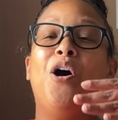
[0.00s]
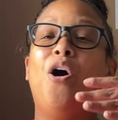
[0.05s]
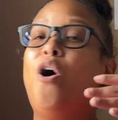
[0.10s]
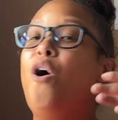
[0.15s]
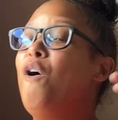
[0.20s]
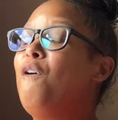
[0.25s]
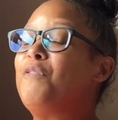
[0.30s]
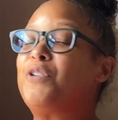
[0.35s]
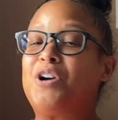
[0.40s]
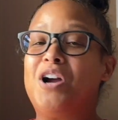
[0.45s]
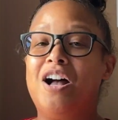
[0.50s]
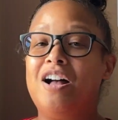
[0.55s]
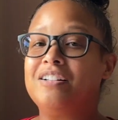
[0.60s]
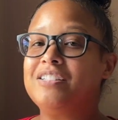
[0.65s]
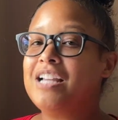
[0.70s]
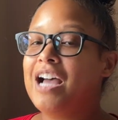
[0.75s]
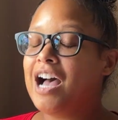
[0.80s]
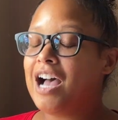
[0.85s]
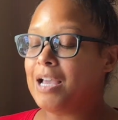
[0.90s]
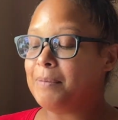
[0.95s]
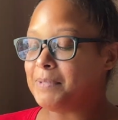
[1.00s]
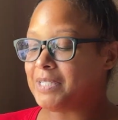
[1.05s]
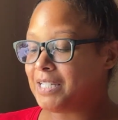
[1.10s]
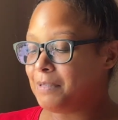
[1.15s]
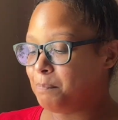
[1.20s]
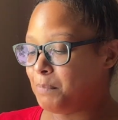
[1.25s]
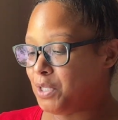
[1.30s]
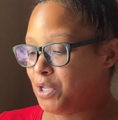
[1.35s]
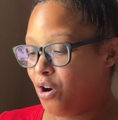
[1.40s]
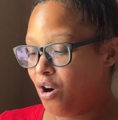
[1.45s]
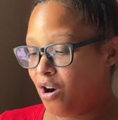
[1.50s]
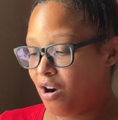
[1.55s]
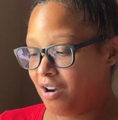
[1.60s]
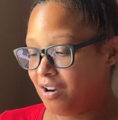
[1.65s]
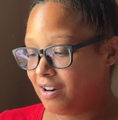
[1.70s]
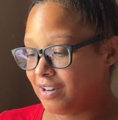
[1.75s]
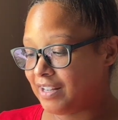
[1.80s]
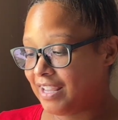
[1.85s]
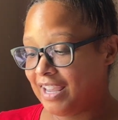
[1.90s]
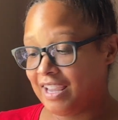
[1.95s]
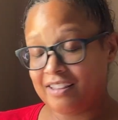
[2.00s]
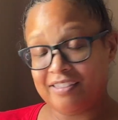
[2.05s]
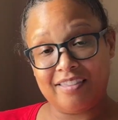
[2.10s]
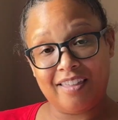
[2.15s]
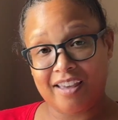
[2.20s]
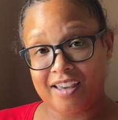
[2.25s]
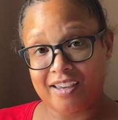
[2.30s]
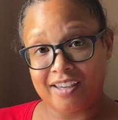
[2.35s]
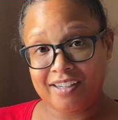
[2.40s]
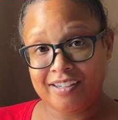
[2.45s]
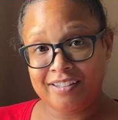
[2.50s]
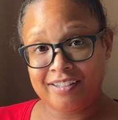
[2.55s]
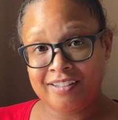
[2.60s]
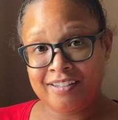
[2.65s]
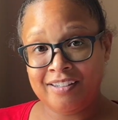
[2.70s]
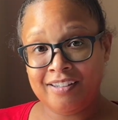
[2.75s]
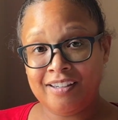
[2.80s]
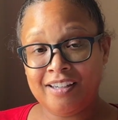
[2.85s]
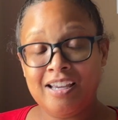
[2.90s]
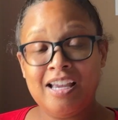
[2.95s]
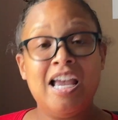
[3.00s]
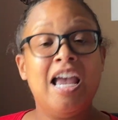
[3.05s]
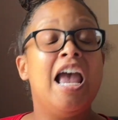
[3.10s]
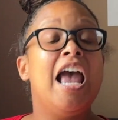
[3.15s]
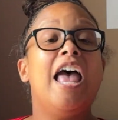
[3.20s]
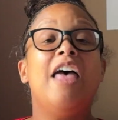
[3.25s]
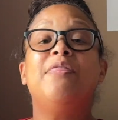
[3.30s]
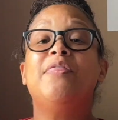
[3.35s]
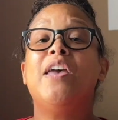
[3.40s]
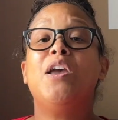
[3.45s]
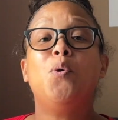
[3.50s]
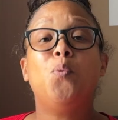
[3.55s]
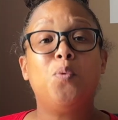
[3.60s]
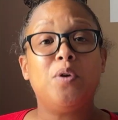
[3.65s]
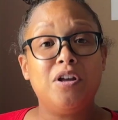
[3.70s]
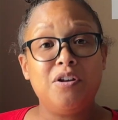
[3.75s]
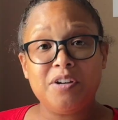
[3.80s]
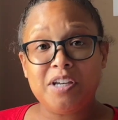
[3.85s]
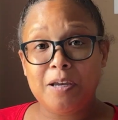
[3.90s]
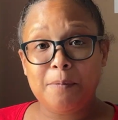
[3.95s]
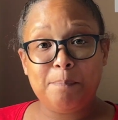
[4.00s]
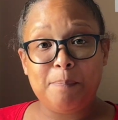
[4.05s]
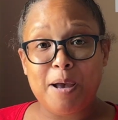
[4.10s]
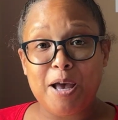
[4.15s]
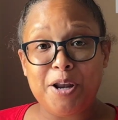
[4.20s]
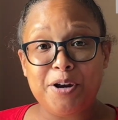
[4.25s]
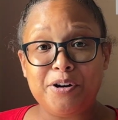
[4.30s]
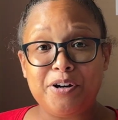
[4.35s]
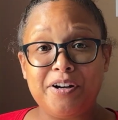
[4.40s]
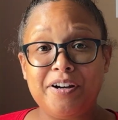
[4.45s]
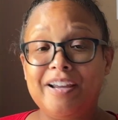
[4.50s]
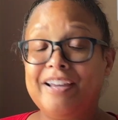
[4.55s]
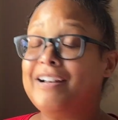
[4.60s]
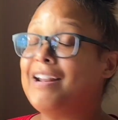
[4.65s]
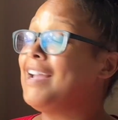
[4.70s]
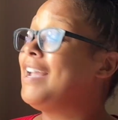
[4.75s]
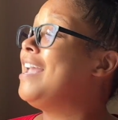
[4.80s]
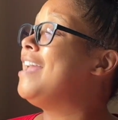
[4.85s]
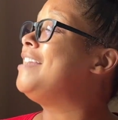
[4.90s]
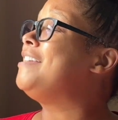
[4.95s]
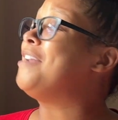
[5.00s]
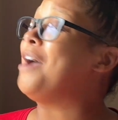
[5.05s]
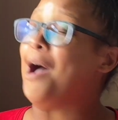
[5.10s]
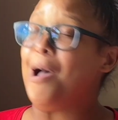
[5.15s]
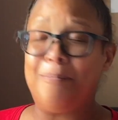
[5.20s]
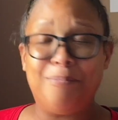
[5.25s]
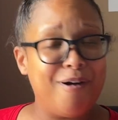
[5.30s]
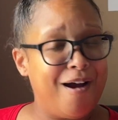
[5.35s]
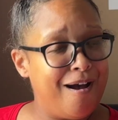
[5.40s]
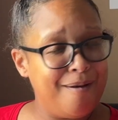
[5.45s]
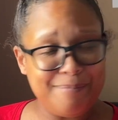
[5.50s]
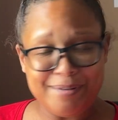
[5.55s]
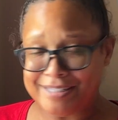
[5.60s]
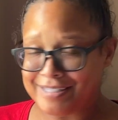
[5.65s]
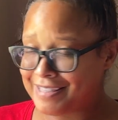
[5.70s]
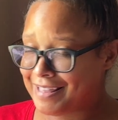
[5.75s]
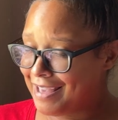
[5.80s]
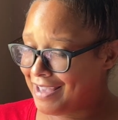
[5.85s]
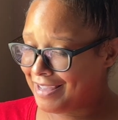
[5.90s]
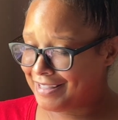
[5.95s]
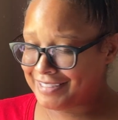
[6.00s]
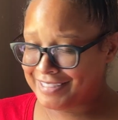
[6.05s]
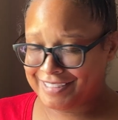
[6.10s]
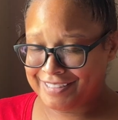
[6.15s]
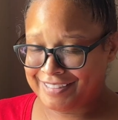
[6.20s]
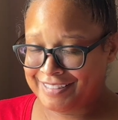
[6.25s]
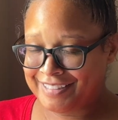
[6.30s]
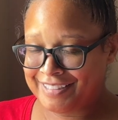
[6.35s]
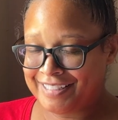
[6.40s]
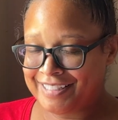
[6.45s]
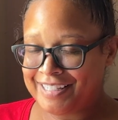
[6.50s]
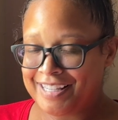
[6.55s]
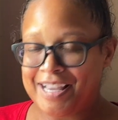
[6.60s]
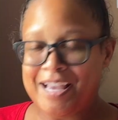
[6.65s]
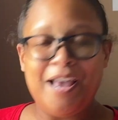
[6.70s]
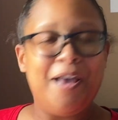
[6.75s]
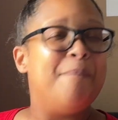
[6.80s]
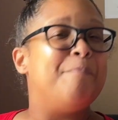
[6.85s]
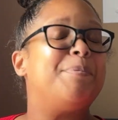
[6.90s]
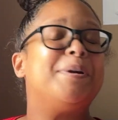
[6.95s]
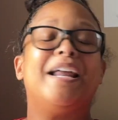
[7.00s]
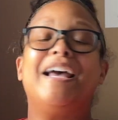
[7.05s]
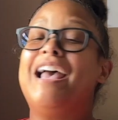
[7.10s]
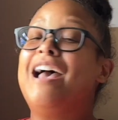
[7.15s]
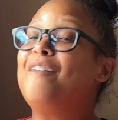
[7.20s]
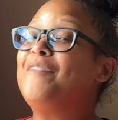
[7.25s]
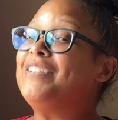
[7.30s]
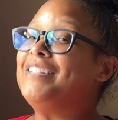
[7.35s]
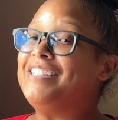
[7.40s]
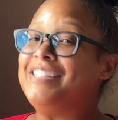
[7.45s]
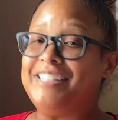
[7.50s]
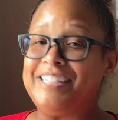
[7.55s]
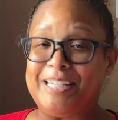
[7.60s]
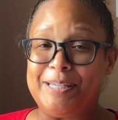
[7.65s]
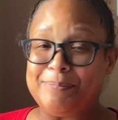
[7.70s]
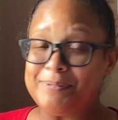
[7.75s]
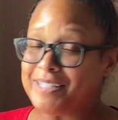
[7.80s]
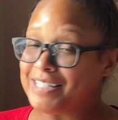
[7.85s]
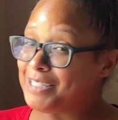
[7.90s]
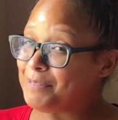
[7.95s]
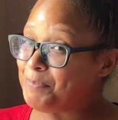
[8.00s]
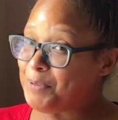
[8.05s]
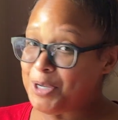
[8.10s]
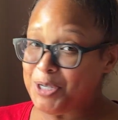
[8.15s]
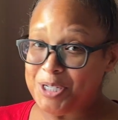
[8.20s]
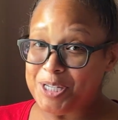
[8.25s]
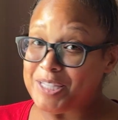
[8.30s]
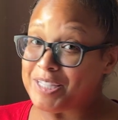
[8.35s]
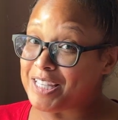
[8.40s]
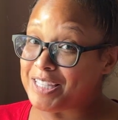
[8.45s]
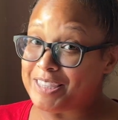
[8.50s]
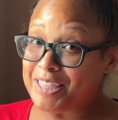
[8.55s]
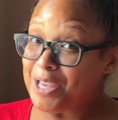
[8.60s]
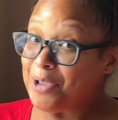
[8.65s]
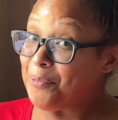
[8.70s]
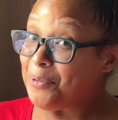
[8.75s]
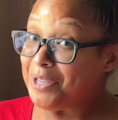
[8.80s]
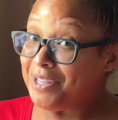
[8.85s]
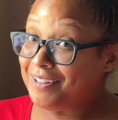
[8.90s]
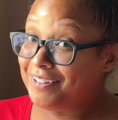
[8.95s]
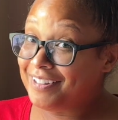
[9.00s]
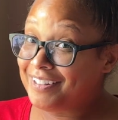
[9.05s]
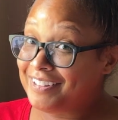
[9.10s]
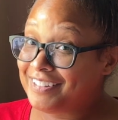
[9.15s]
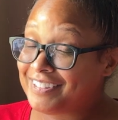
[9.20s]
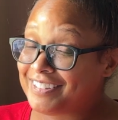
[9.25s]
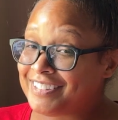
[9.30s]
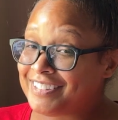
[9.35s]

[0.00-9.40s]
Overall, times can be hard, can't they? And they will get better, and I cannot promise that, but I have a deep suspicion that they will.